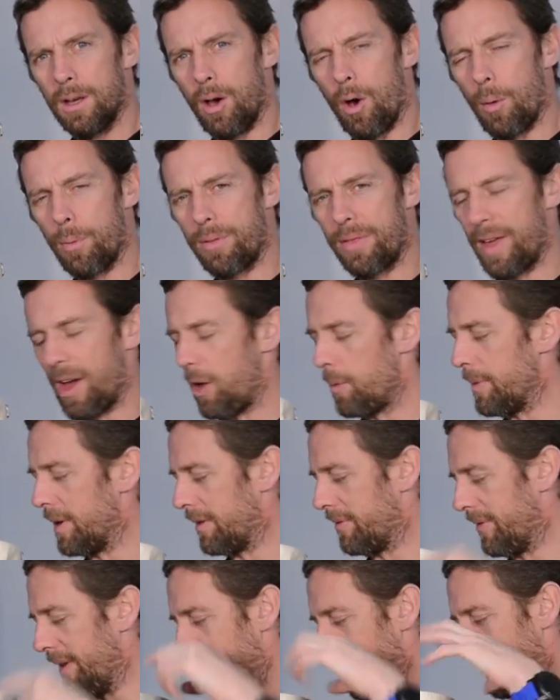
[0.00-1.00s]

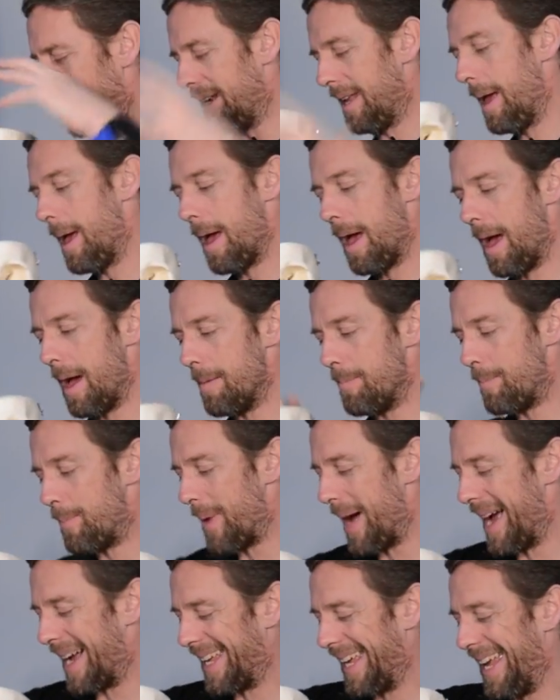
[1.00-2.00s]
ophthalmic vein and
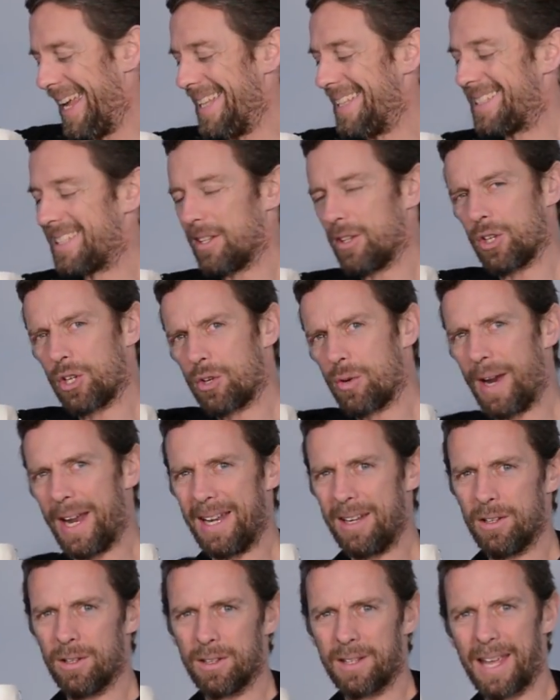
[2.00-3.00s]
back into the
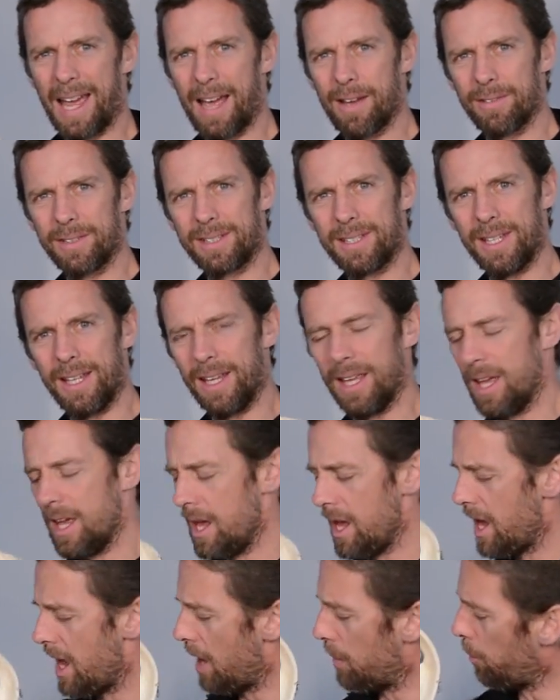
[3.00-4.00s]
cranial cavity.
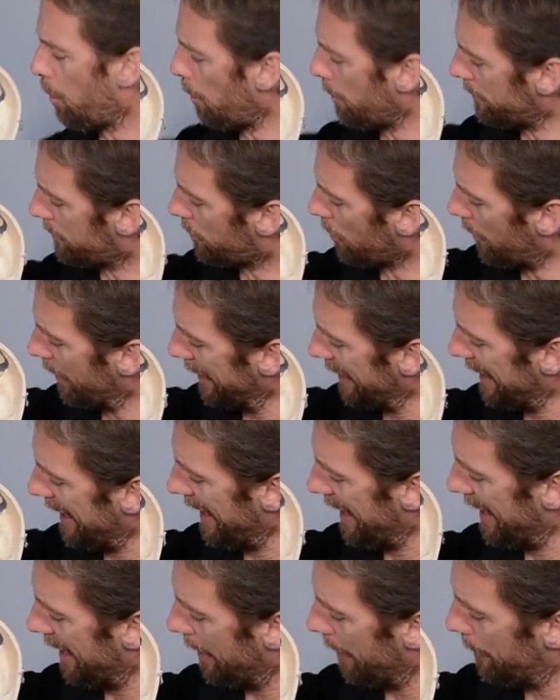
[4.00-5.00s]
And what we've got in
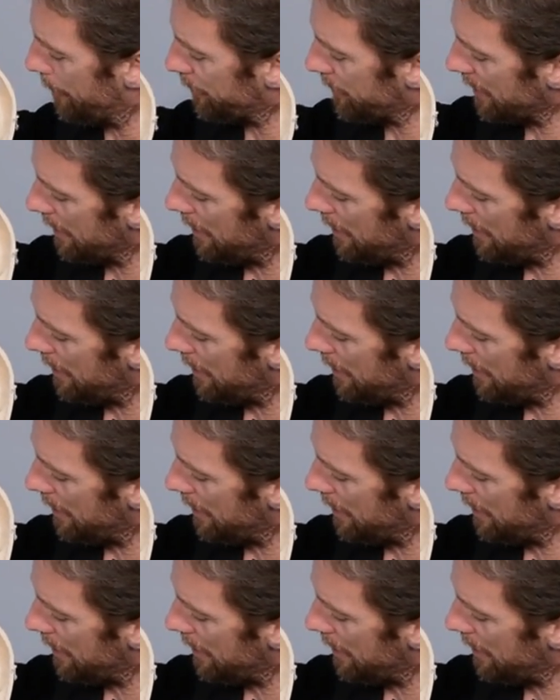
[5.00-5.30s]
here,